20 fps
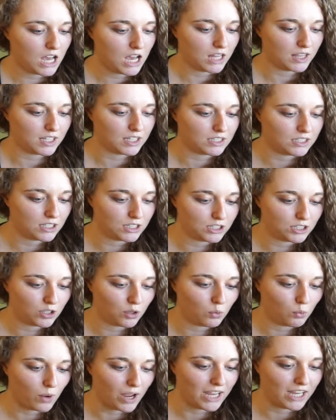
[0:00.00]
This is
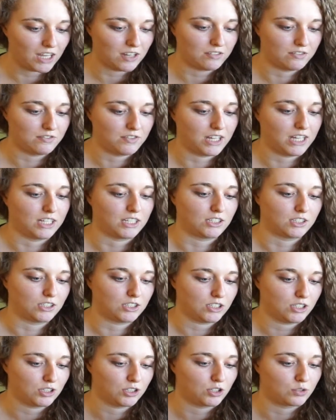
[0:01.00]
the way of
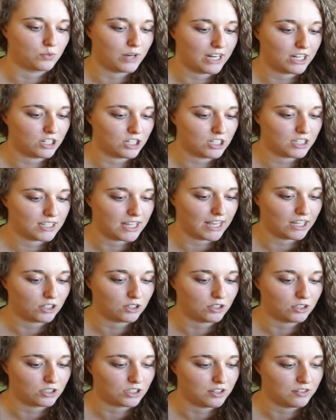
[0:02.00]
things, greater
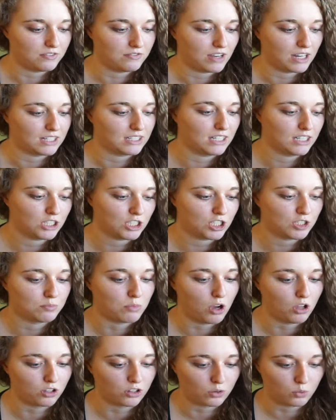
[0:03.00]
cycles affecting
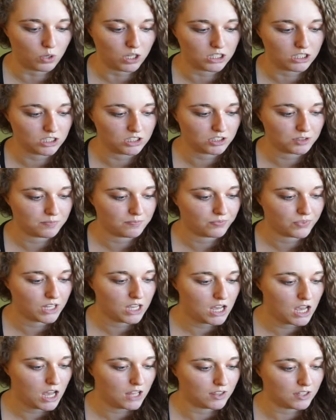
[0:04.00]
smaller ones.
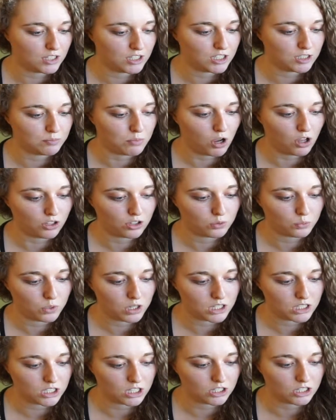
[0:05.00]
The smaller
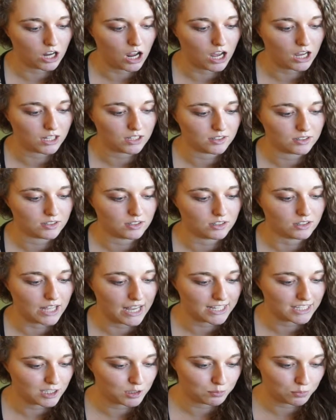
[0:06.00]
ones are not
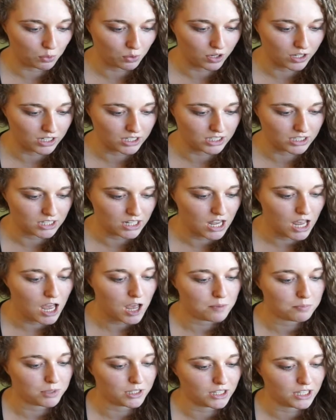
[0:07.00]
less important,
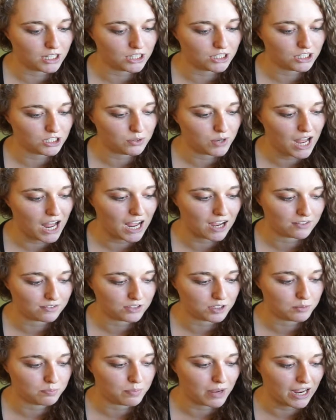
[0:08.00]
but they do have
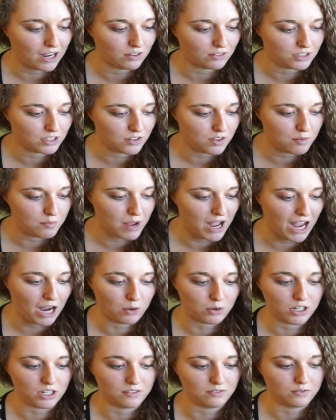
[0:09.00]
to bow to the
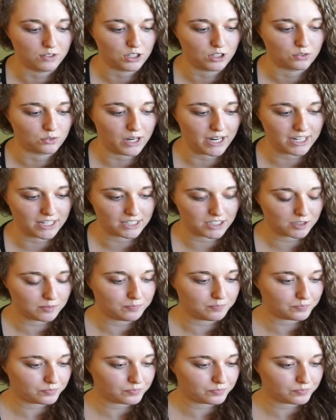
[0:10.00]
power of the great